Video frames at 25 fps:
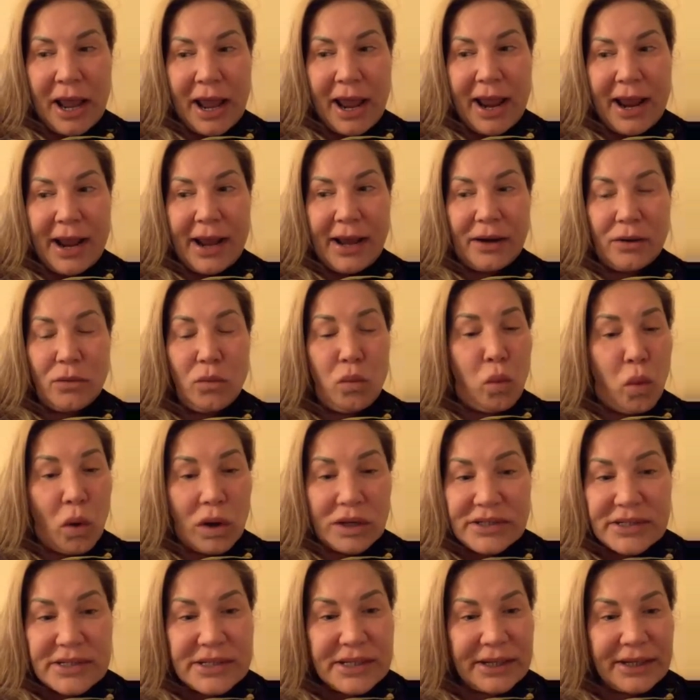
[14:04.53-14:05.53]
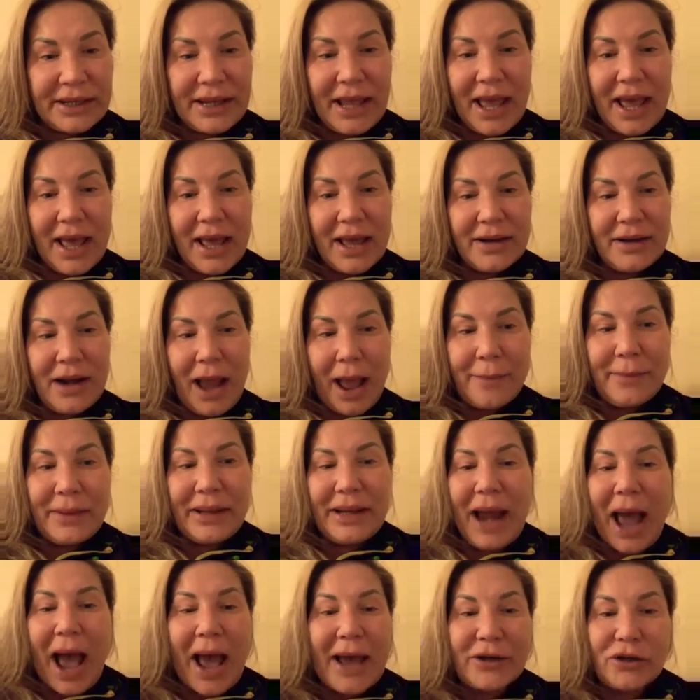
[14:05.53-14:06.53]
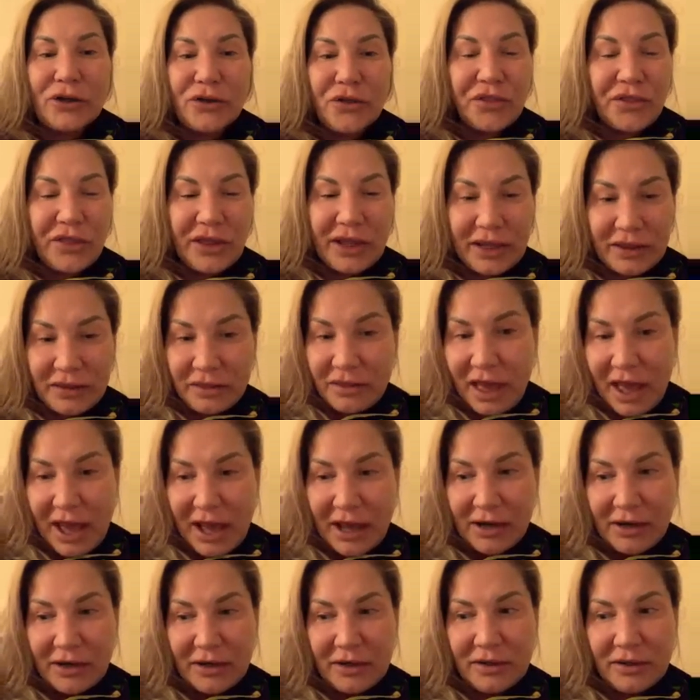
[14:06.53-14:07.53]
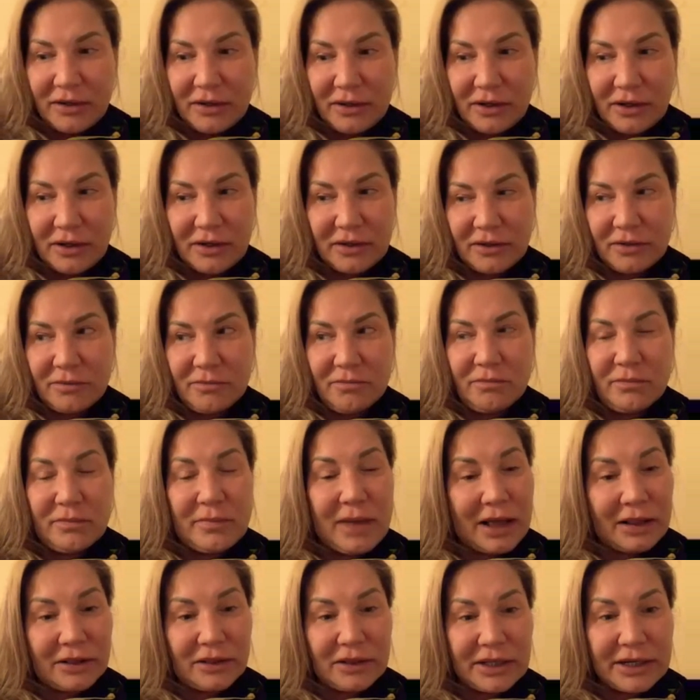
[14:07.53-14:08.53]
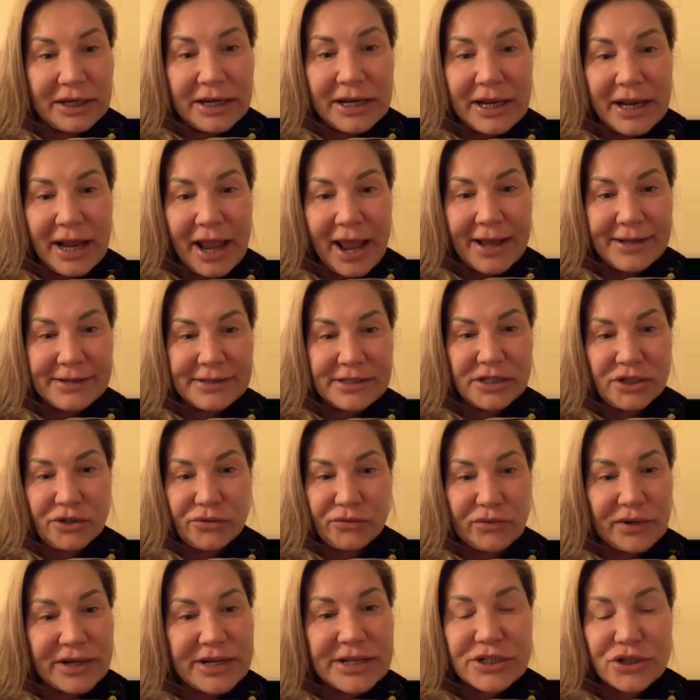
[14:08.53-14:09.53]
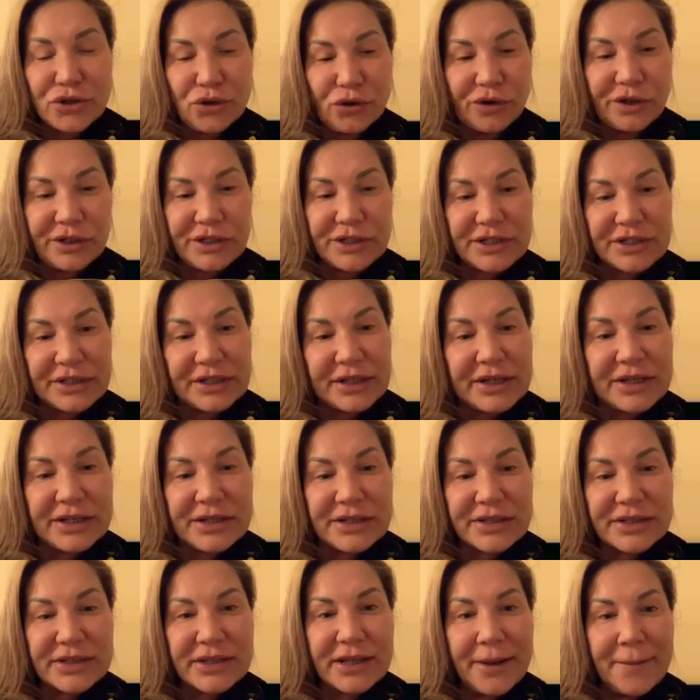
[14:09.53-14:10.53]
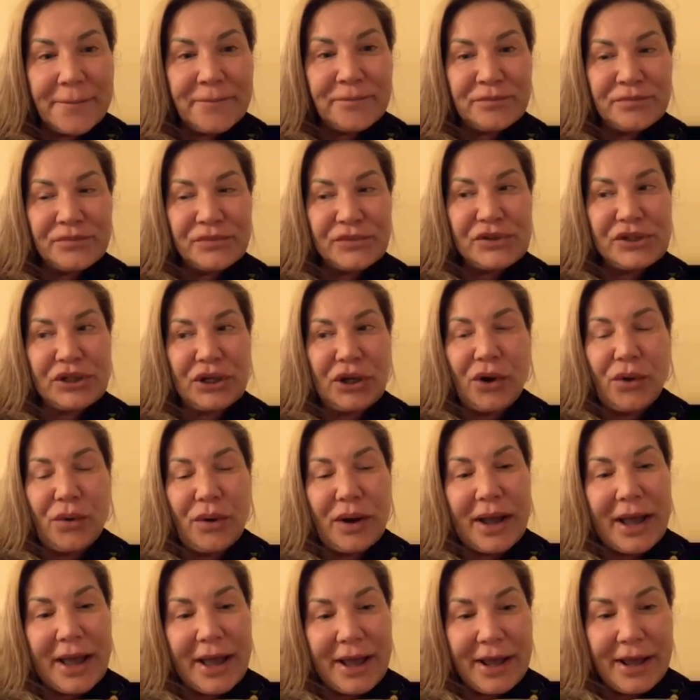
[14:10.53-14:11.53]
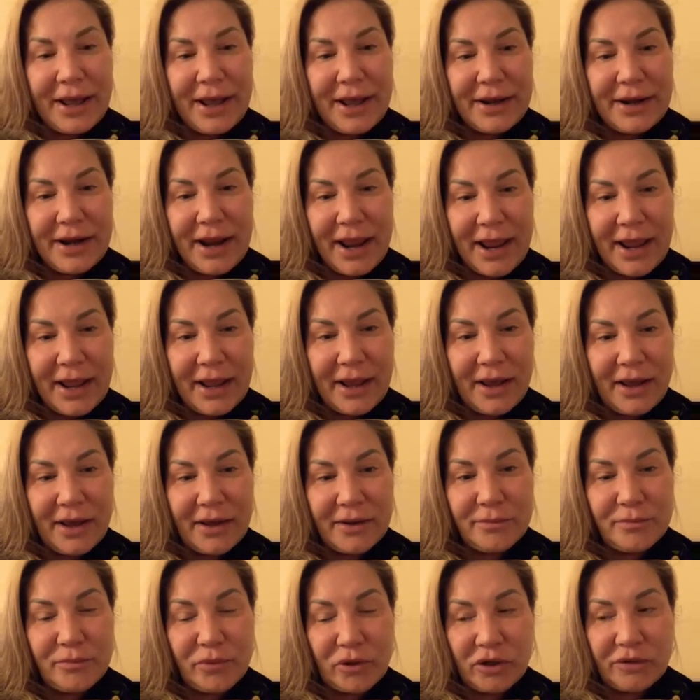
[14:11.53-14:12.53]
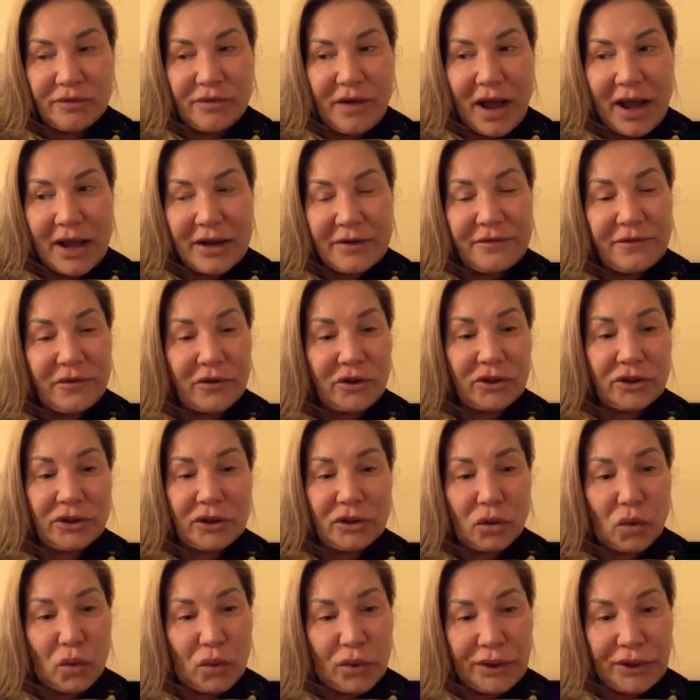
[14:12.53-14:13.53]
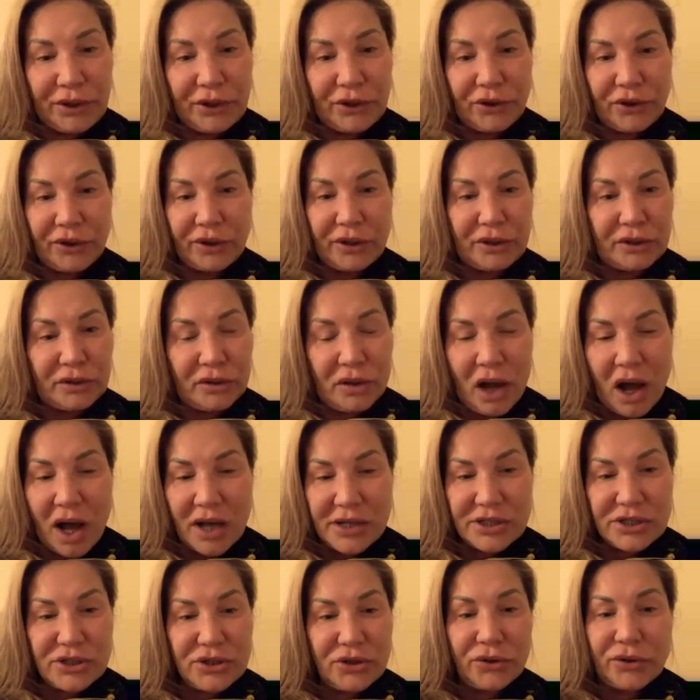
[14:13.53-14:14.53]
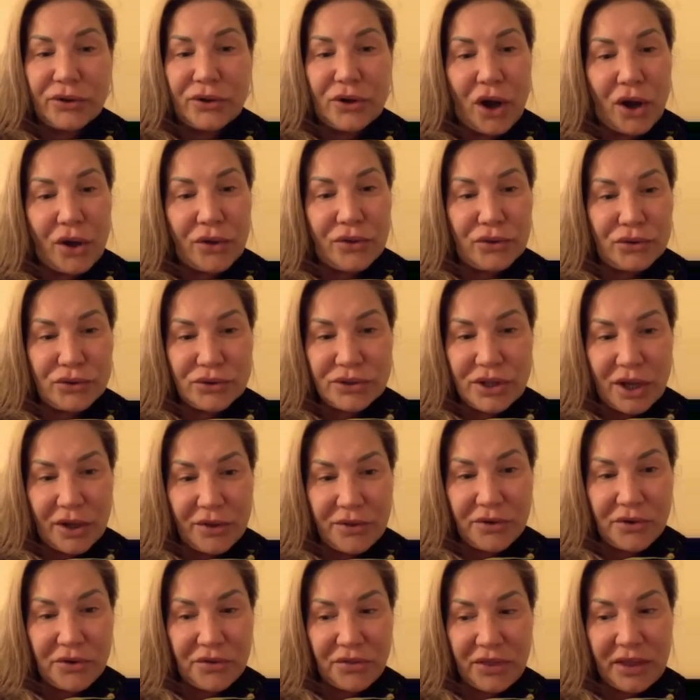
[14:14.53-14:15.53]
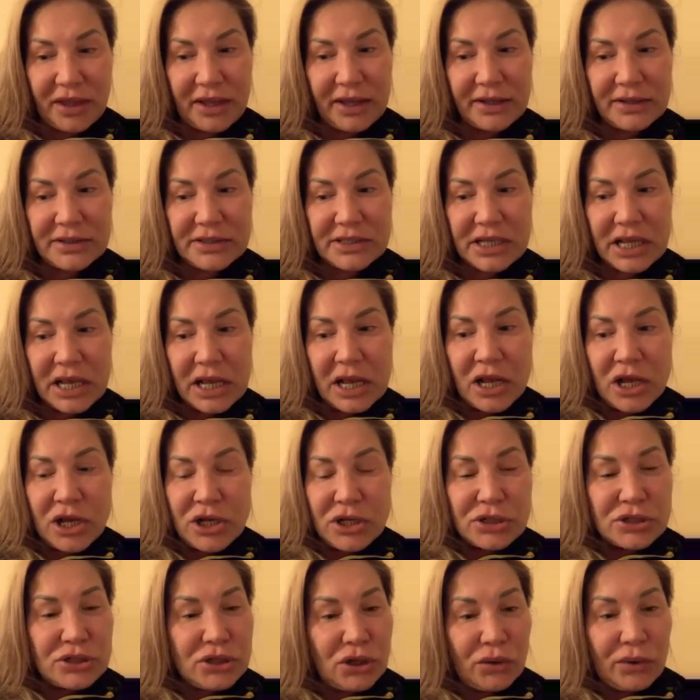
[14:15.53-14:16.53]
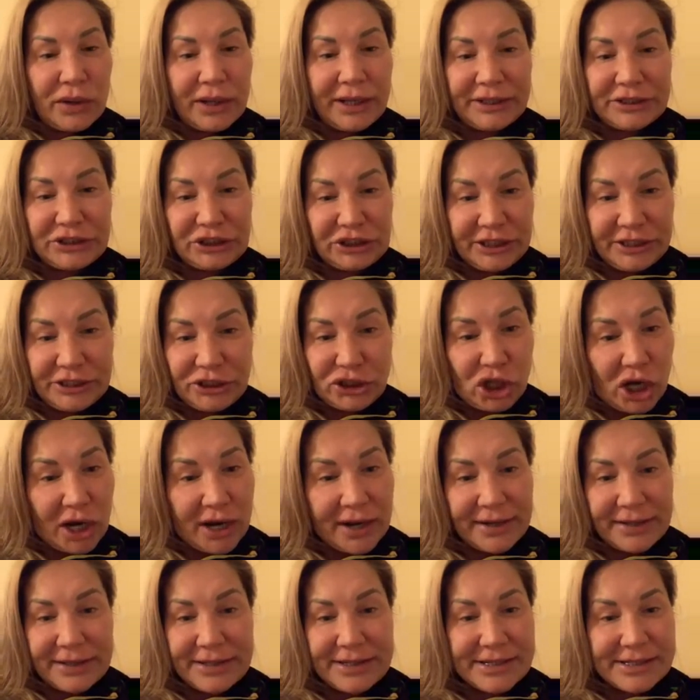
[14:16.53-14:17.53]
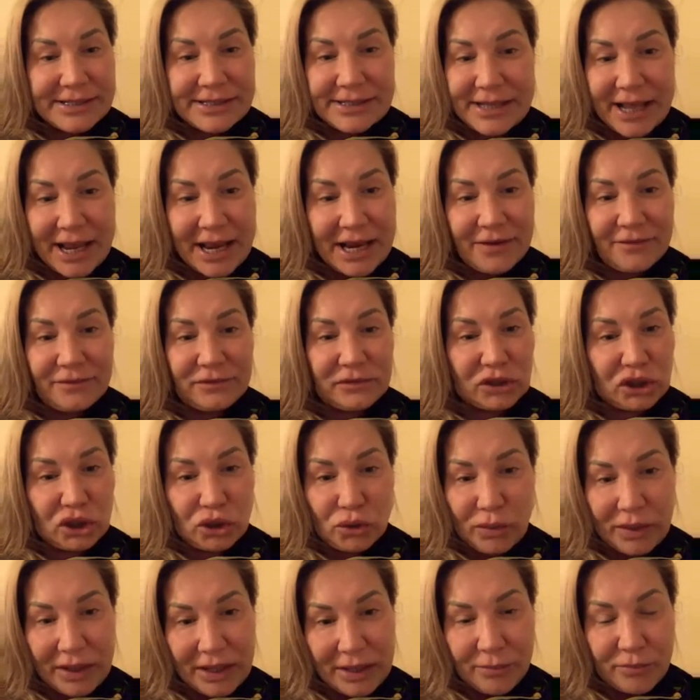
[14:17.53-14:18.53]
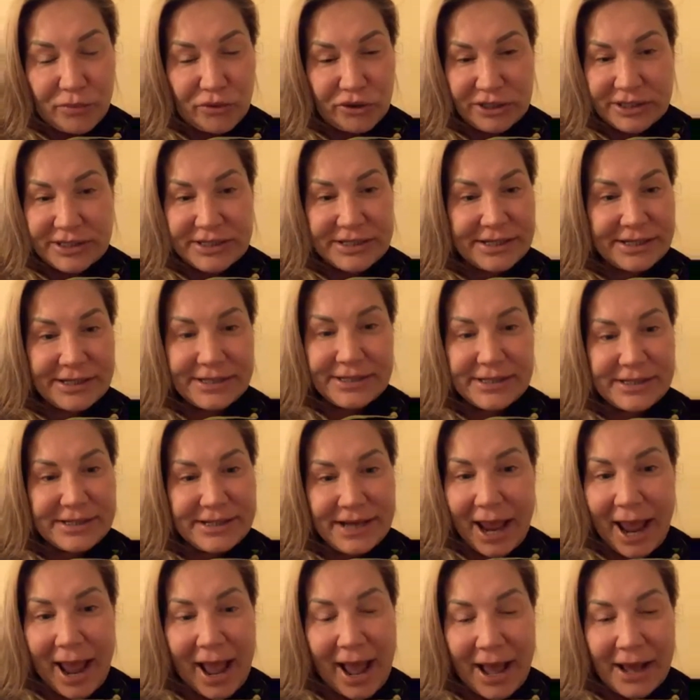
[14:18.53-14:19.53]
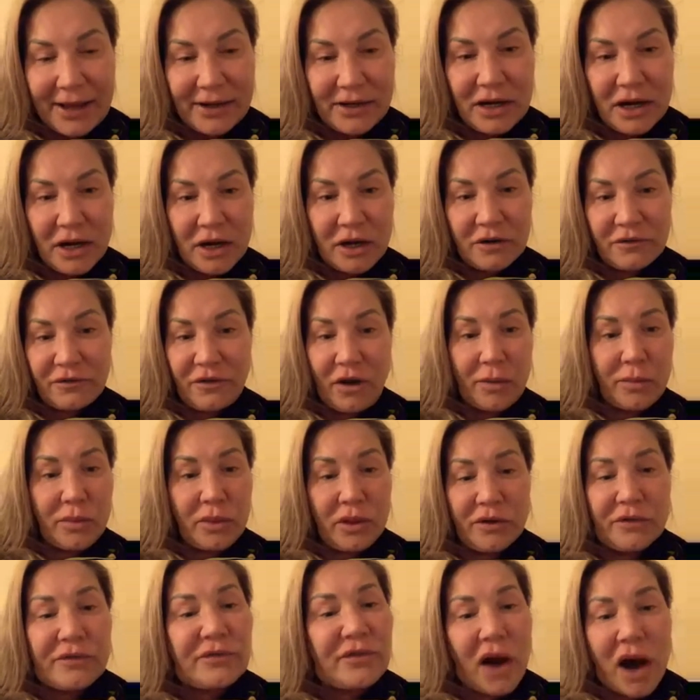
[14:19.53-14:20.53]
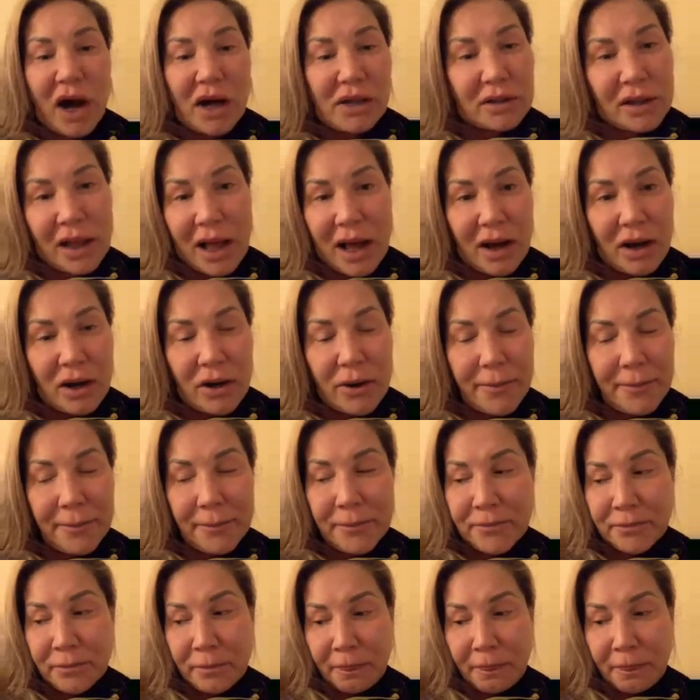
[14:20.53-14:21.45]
And once again, I mean, I don't think that Melanie has the resources to go ahead and provide for a lawyer and a lawsuit and all those other things. So is she trying to save Louis, Prince's dad, from the fallout?